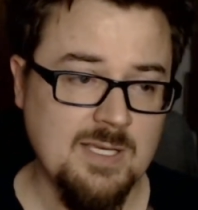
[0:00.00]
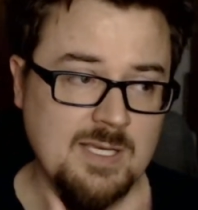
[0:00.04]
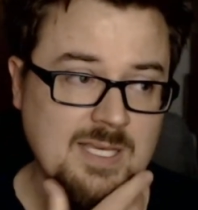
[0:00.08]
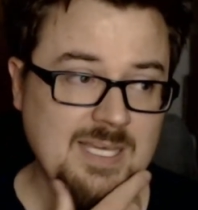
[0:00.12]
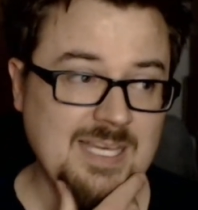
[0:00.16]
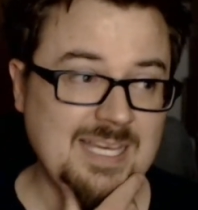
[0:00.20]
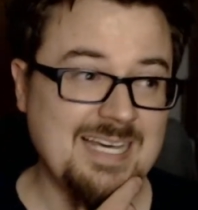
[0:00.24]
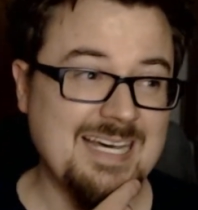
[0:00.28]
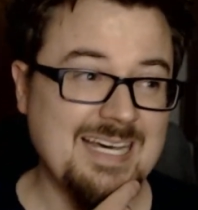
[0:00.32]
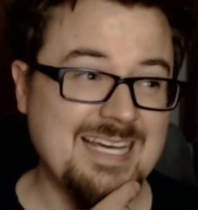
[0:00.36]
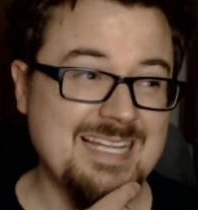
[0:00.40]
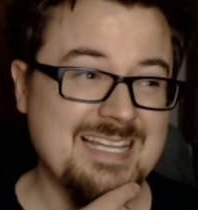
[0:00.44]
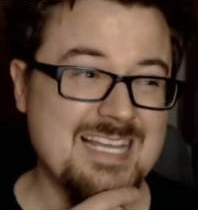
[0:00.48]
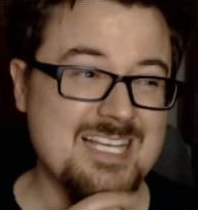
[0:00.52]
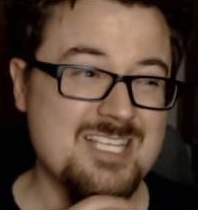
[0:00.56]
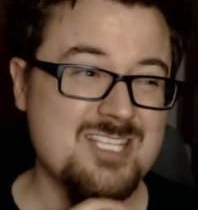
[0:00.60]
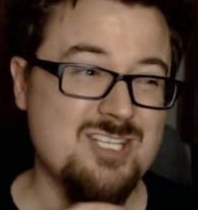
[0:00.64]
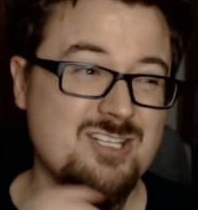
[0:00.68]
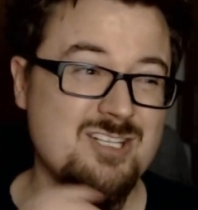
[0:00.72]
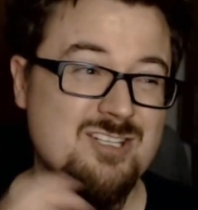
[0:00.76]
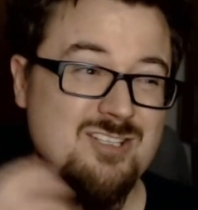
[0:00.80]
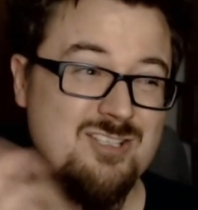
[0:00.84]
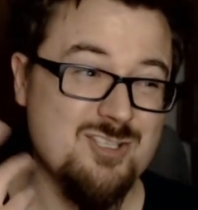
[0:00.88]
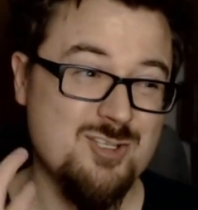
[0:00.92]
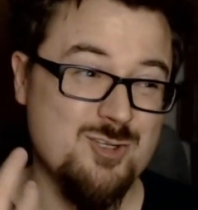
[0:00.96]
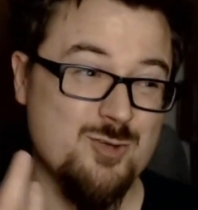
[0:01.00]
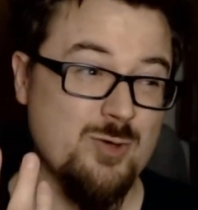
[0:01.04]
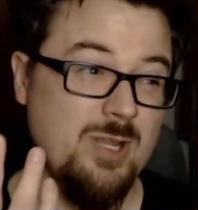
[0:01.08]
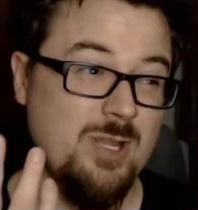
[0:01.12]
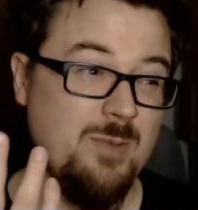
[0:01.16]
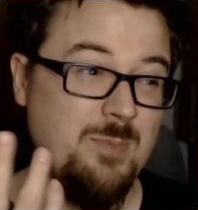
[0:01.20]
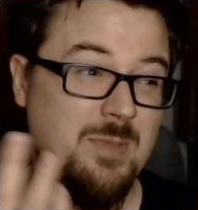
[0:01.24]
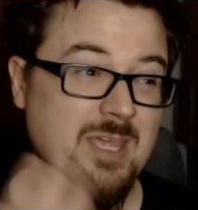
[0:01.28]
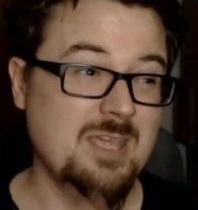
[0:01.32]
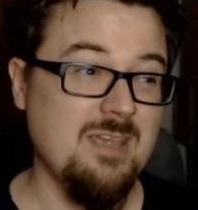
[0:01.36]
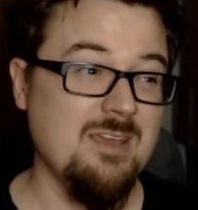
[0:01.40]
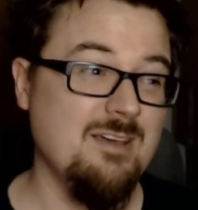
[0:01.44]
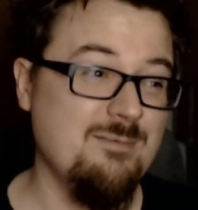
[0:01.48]
unless you're
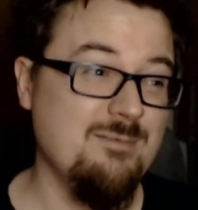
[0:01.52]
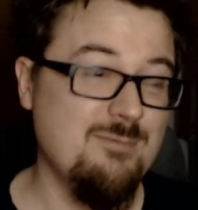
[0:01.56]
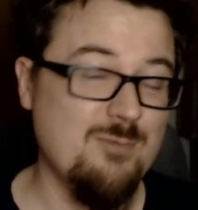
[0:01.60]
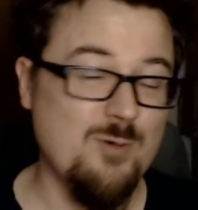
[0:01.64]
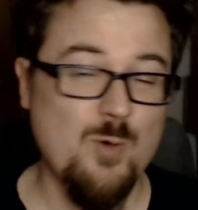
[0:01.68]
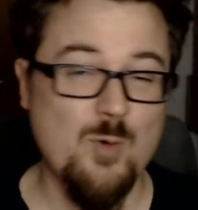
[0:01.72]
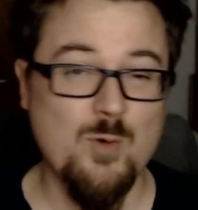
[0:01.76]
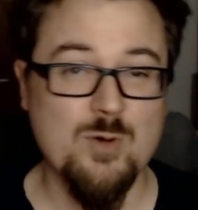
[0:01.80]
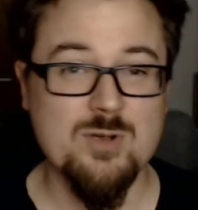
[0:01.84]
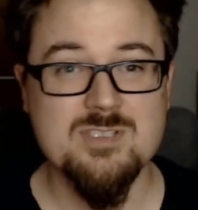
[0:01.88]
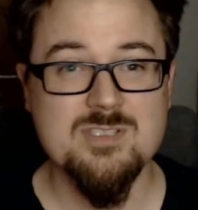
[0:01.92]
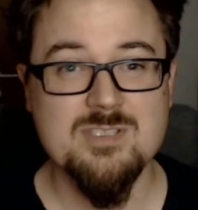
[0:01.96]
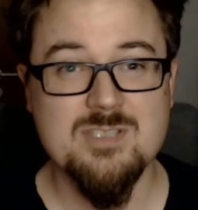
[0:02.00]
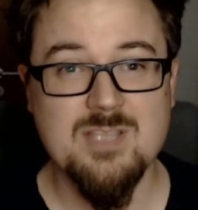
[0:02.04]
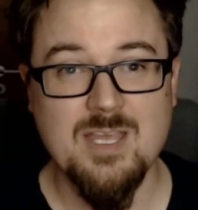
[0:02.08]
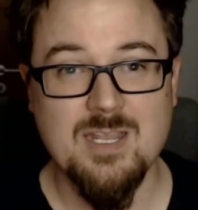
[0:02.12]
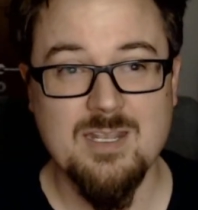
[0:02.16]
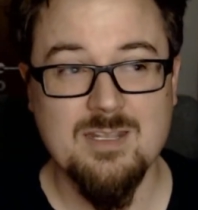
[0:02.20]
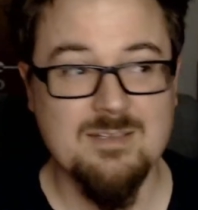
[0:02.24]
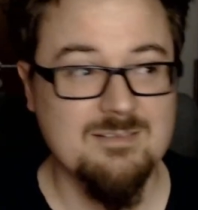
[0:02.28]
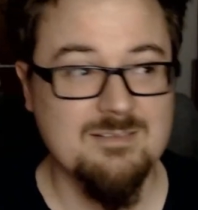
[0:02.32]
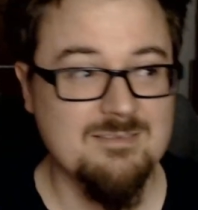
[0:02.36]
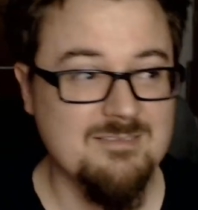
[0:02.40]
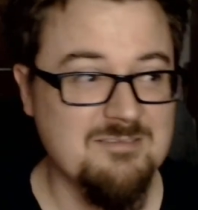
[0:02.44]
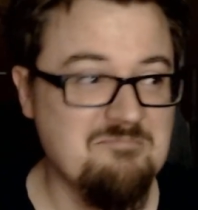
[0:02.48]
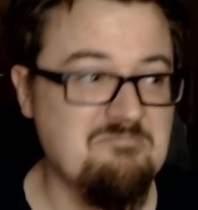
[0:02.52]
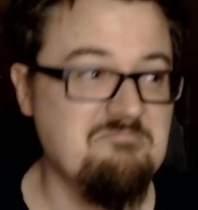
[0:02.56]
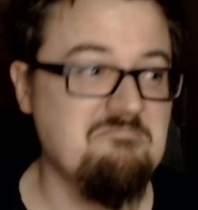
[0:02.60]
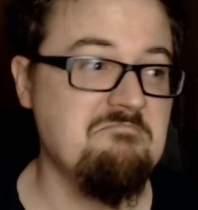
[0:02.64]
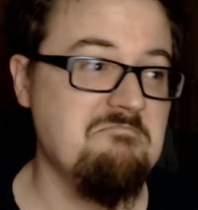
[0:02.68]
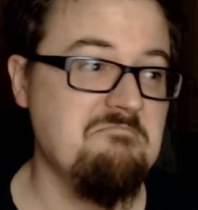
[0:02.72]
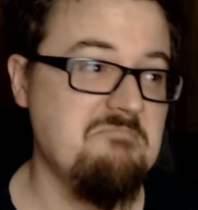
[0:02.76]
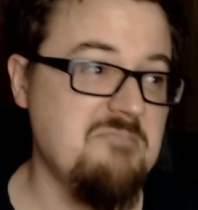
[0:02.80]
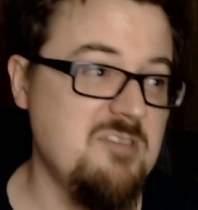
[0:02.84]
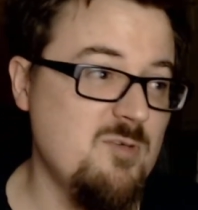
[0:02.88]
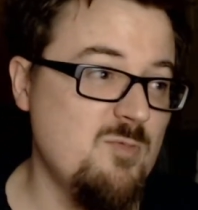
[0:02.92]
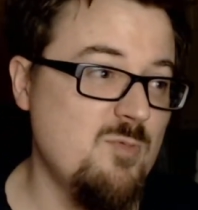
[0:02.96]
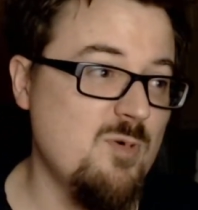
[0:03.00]
streaming, of course. Then
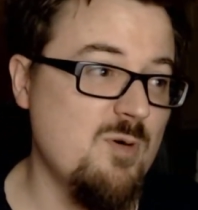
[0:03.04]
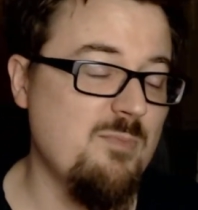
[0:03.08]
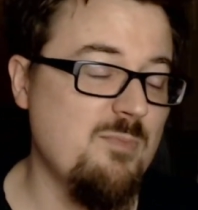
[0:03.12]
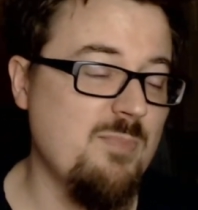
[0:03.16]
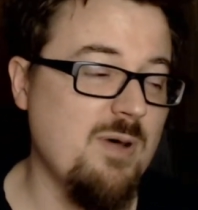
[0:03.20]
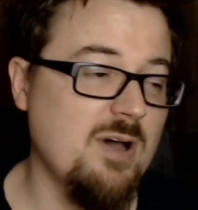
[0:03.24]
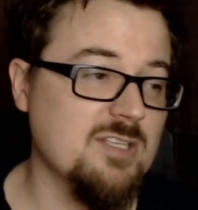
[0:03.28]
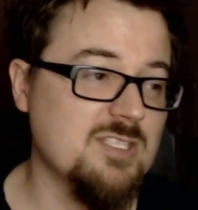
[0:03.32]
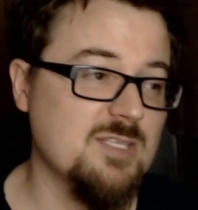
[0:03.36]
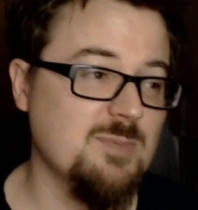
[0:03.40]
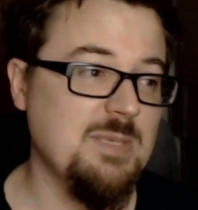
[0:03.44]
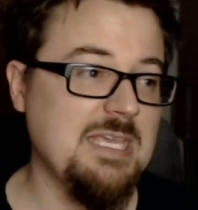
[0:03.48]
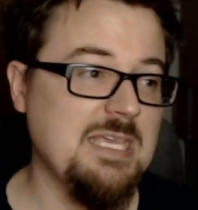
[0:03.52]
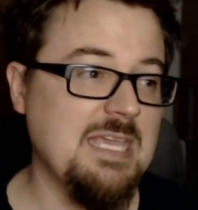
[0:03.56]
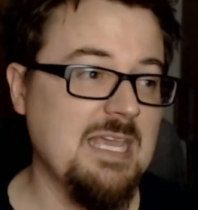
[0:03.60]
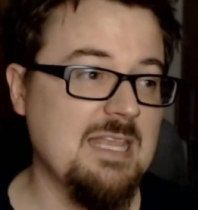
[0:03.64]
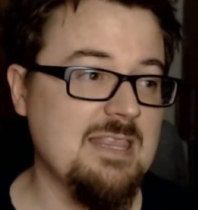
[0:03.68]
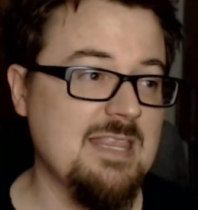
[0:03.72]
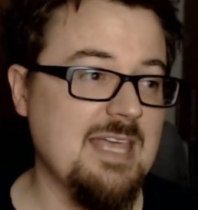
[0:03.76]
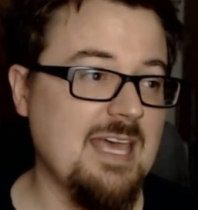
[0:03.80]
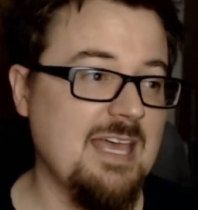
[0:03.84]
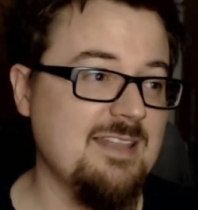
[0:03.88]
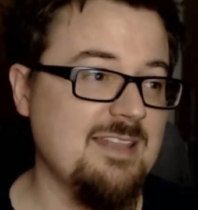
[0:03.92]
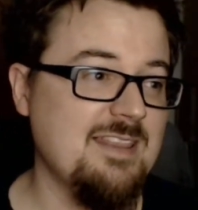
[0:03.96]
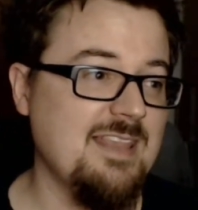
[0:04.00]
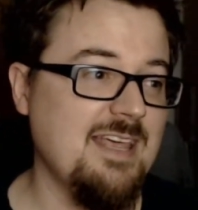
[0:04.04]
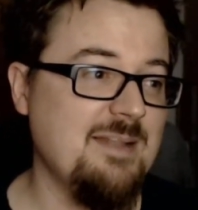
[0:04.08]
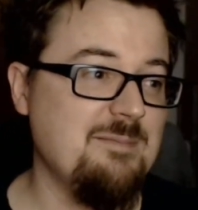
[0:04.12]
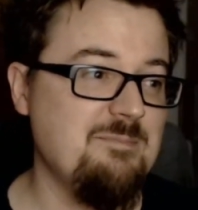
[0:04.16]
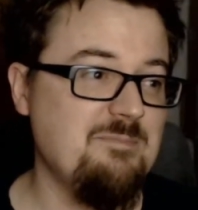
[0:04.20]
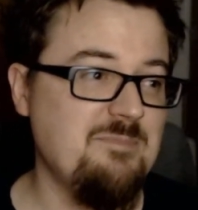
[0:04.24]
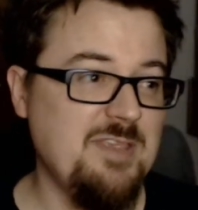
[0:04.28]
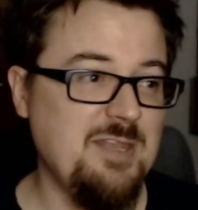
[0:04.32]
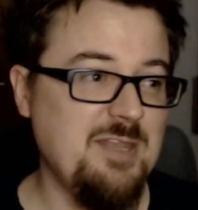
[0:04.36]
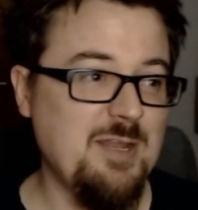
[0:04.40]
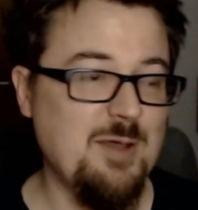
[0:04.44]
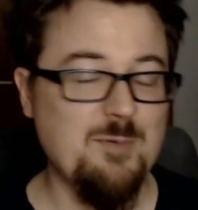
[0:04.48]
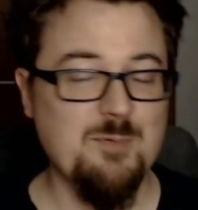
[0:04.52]
you will possibly get that
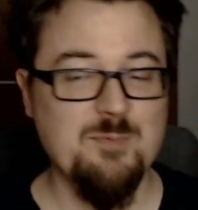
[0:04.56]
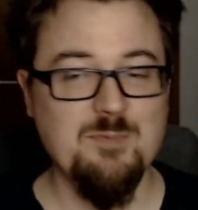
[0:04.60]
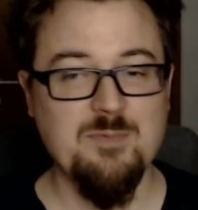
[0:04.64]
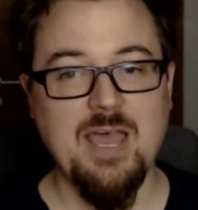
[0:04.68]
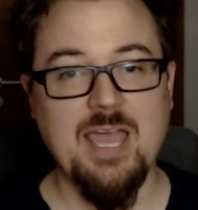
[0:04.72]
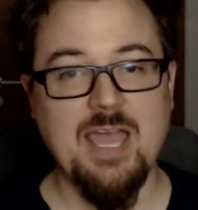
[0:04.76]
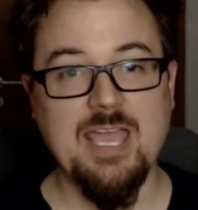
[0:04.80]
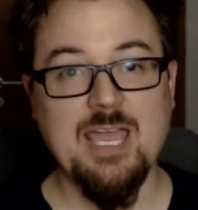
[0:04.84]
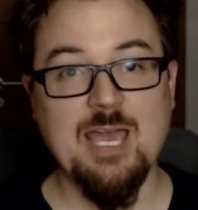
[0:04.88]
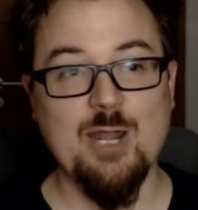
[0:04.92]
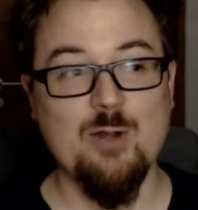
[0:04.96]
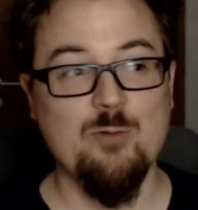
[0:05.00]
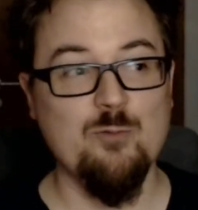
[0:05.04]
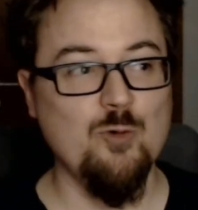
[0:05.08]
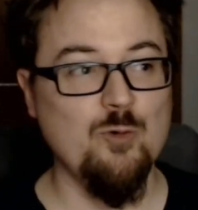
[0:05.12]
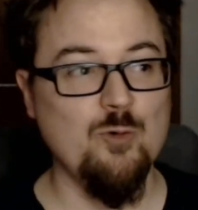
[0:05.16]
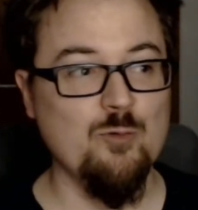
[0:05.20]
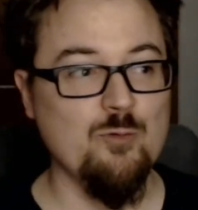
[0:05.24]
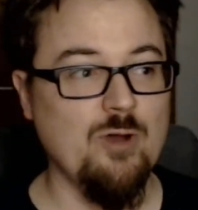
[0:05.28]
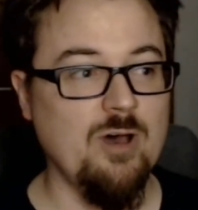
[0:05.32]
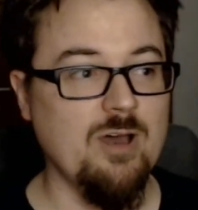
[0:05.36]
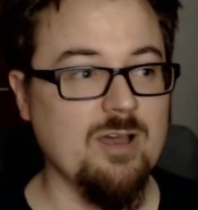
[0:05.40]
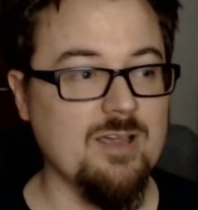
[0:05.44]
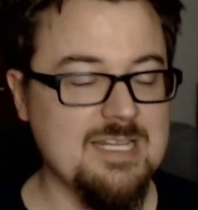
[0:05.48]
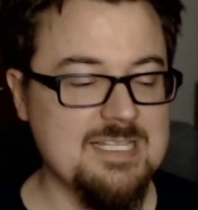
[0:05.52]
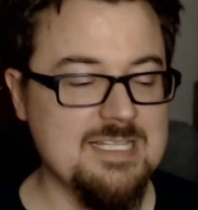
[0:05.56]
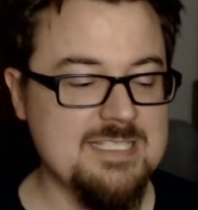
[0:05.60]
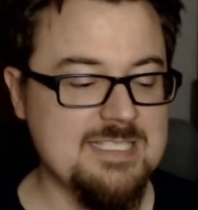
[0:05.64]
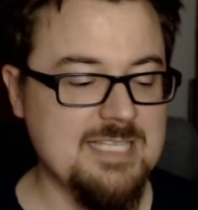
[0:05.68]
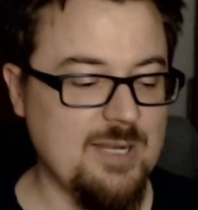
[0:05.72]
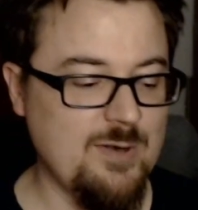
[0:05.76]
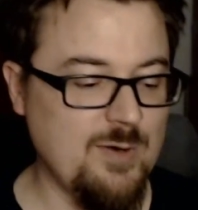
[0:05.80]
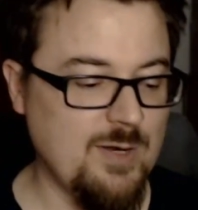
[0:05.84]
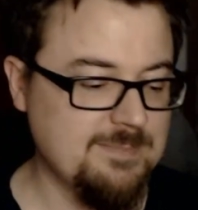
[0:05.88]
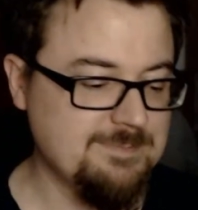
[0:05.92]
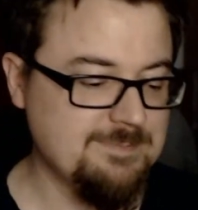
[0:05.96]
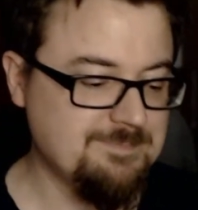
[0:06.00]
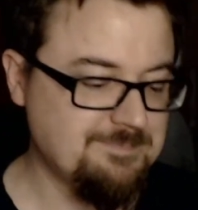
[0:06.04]
I got a rule wrong,
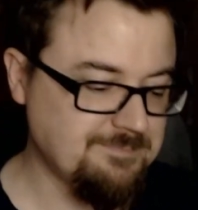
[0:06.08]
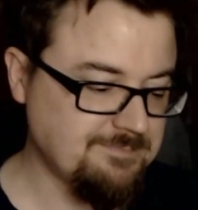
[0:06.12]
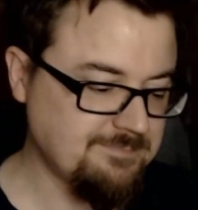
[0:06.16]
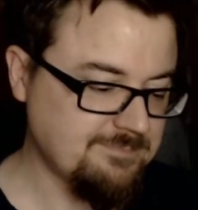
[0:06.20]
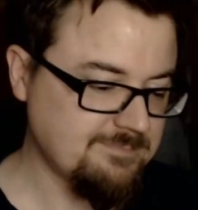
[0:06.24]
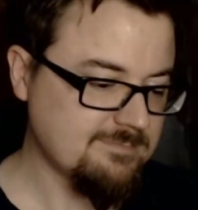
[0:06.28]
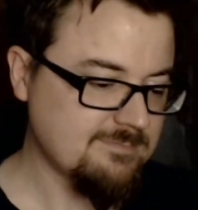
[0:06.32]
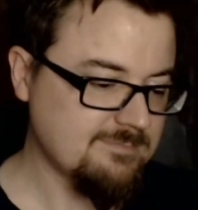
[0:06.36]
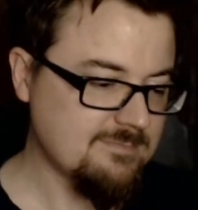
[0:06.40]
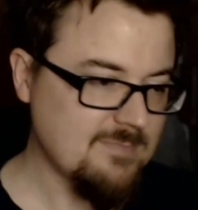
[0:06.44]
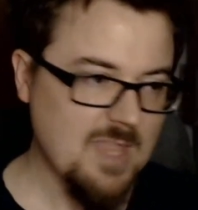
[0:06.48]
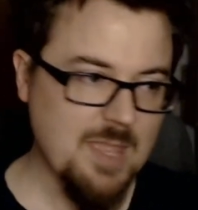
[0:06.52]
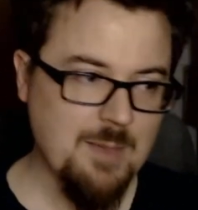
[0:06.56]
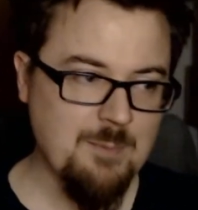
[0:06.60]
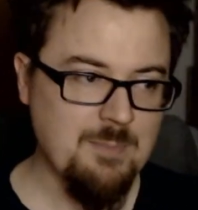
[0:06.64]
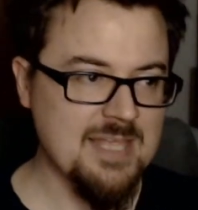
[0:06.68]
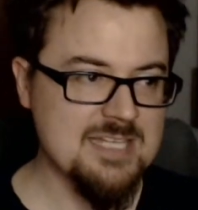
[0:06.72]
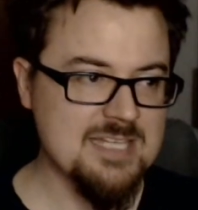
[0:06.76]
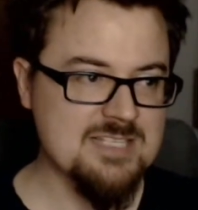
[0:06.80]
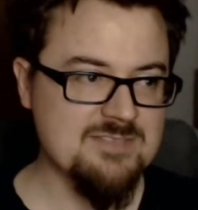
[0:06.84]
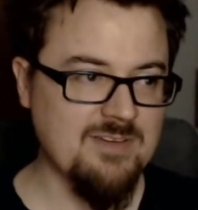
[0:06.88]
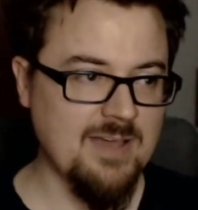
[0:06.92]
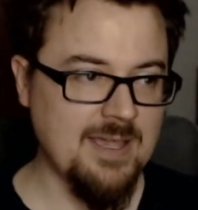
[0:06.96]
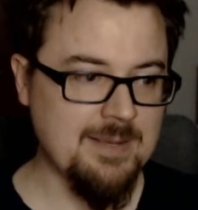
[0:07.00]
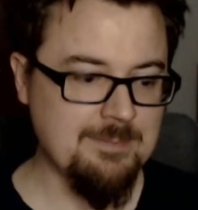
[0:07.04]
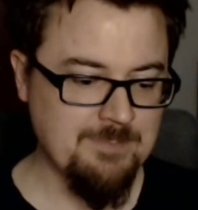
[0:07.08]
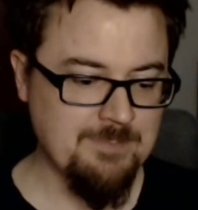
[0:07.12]
etc. That's fine.